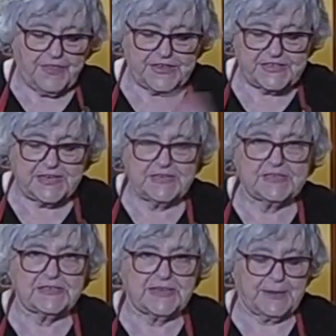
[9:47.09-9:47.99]
this is a
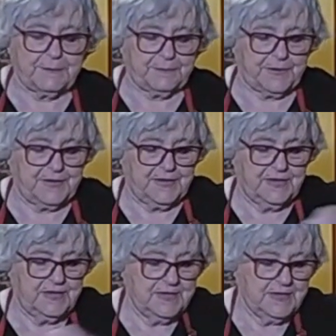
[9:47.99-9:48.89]
damp
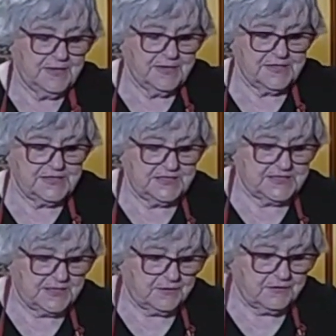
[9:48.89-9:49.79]
tea
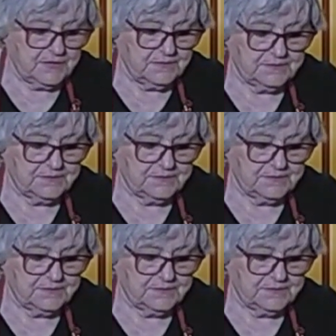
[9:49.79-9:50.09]
towel.